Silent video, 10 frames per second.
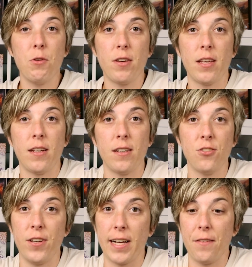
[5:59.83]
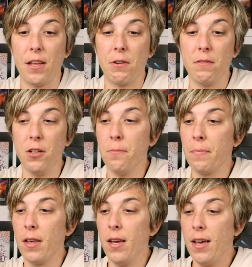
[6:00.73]
you can check out that review.
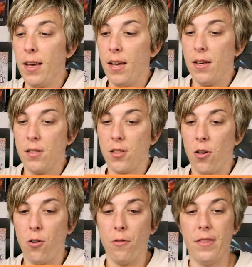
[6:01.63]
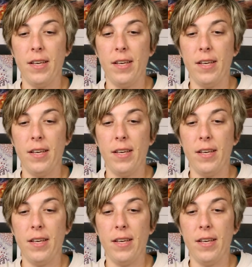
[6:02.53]
So